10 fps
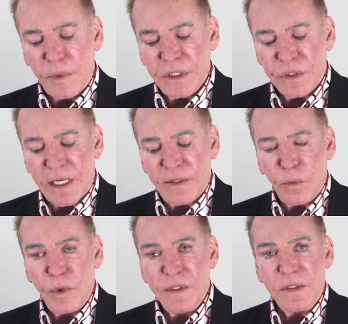much like
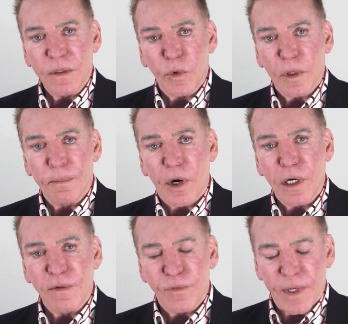the ones that we're a
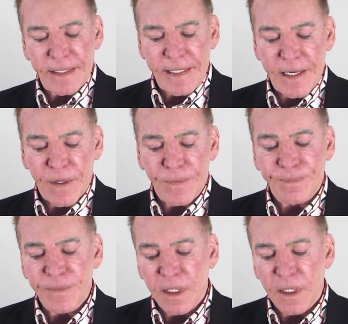part of right now,